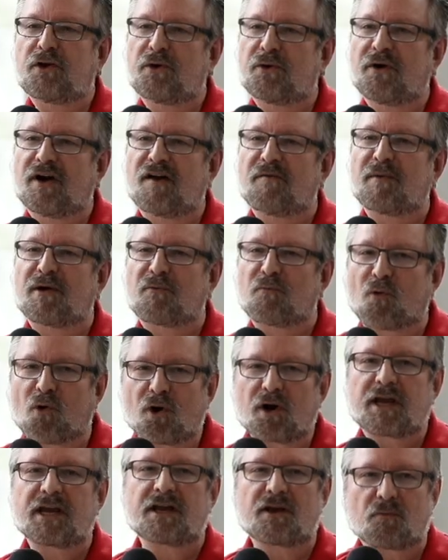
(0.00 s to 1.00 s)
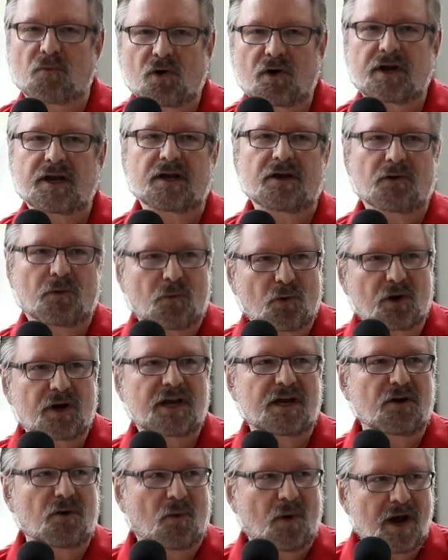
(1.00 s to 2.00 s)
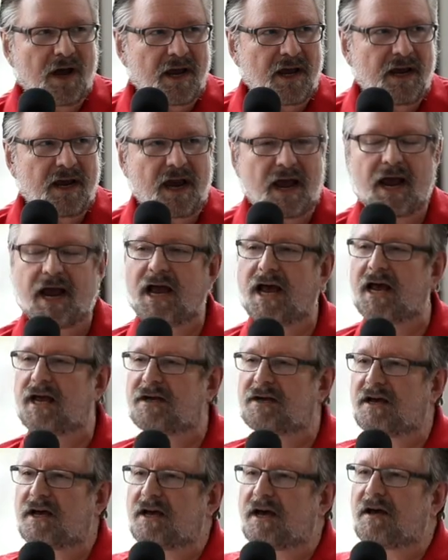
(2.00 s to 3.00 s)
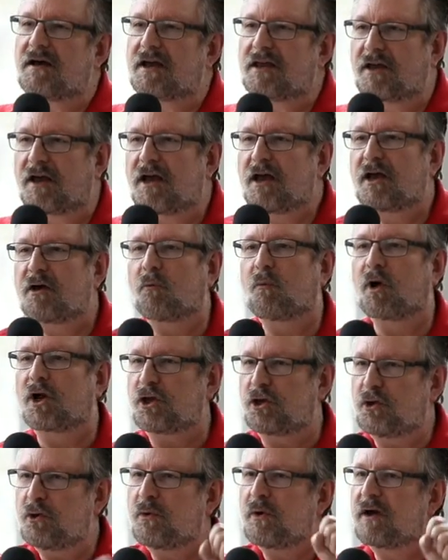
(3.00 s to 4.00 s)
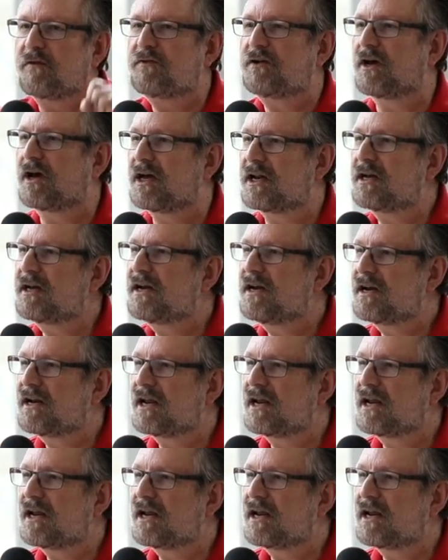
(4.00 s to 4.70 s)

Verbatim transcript: you have been working and working and working away, and what you have done